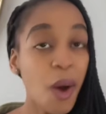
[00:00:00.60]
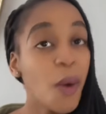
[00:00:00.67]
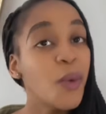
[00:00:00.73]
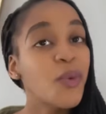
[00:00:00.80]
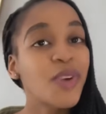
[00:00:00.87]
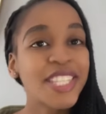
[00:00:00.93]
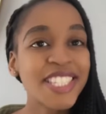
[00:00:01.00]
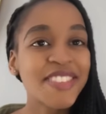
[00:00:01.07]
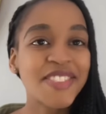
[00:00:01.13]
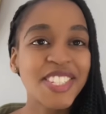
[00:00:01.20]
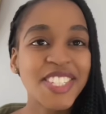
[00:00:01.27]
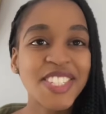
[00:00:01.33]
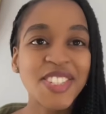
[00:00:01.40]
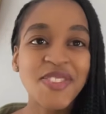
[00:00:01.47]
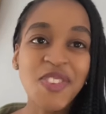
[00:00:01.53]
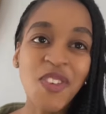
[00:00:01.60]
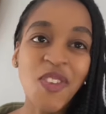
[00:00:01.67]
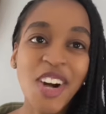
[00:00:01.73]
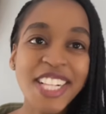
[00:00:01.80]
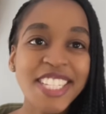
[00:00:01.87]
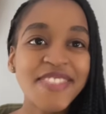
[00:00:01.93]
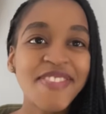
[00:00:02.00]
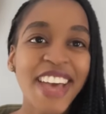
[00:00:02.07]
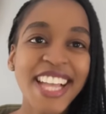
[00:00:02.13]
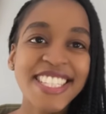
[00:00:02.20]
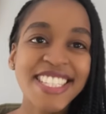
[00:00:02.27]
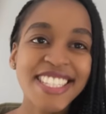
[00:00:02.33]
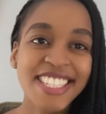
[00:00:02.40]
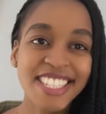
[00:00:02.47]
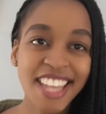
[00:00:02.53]
What's up YouTube? Well, welcome back
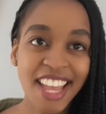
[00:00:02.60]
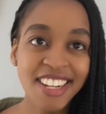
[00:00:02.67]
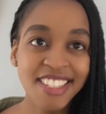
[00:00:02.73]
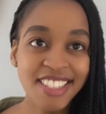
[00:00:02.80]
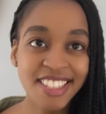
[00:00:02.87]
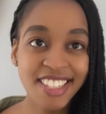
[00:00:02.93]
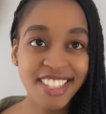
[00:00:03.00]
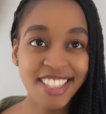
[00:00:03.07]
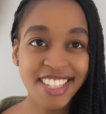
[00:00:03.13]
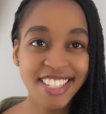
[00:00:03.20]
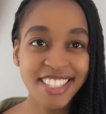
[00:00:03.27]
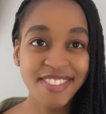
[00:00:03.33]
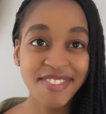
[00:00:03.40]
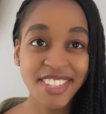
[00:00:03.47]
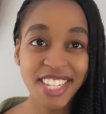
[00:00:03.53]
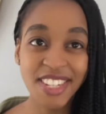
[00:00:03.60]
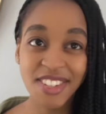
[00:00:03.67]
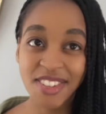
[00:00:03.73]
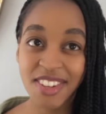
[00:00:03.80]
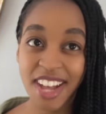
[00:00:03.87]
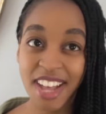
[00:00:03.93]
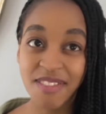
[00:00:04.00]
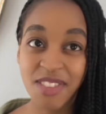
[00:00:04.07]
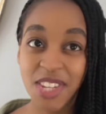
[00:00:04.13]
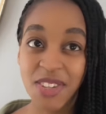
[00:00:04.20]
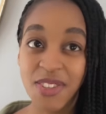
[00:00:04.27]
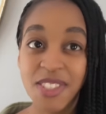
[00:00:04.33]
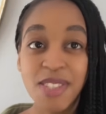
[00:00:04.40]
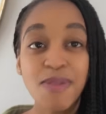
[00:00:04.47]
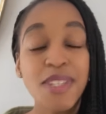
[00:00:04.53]
to the channel. In this video, I'm
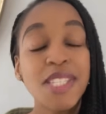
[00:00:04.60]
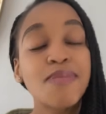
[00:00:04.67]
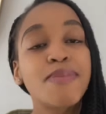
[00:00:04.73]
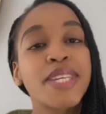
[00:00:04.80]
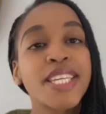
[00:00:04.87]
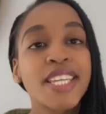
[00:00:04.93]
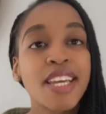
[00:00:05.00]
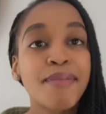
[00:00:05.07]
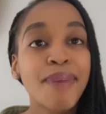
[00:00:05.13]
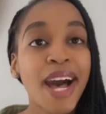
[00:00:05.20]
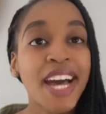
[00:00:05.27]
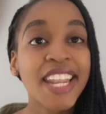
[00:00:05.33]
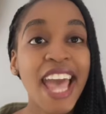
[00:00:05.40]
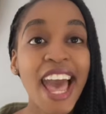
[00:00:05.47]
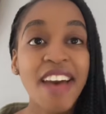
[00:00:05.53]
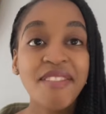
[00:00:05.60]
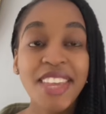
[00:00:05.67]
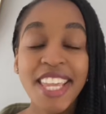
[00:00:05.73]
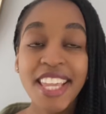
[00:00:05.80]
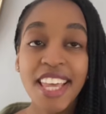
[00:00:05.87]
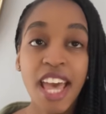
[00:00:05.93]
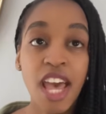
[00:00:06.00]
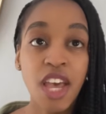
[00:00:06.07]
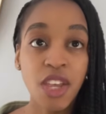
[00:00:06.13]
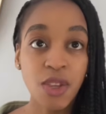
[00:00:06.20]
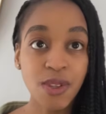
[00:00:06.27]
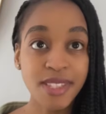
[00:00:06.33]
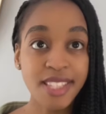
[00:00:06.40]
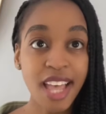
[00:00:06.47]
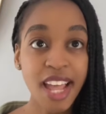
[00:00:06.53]
going to be speaking about having
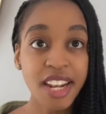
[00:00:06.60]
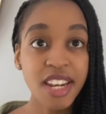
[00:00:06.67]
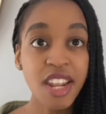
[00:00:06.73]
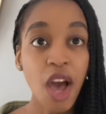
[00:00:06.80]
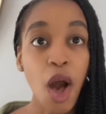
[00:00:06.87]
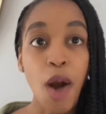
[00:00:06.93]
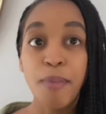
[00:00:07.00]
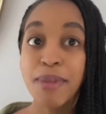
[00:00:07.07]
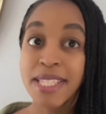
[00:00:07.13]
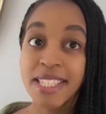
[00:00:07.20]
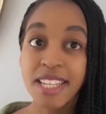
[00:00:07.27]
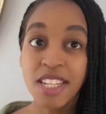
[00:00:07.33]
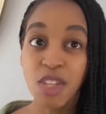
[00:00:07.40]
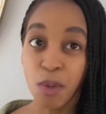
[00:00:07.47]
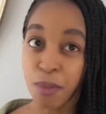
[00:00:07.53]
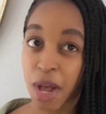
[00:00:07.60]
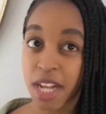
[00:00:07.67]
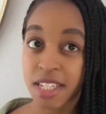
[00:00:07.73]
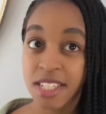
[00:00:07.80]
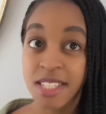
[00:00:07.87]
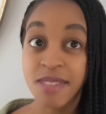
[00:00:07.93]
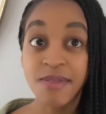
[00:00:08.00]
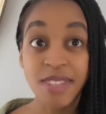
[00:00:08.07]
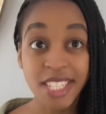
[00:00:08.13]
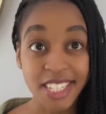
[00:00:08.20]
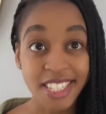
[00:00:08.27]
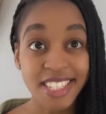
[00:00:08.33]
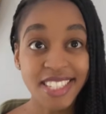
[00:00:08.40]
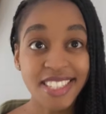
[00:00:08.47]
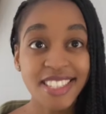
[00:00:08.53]
your Sun opposite your partner's
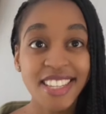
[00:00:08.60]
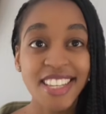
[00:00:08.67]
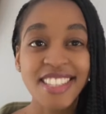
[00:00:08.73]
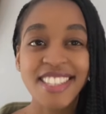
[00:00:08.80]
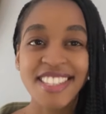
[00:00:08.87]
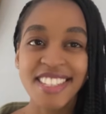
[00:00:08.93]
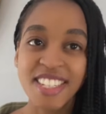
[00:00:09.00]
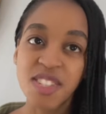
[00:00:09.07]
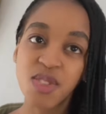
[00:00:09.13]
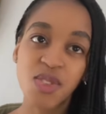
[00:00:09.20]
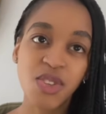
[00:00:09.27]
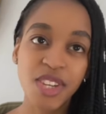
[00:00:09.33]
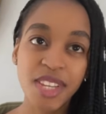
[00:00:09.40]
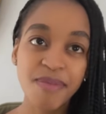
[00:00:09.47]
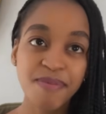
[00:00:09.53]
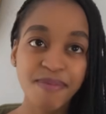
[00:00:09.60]
Venus in synastry.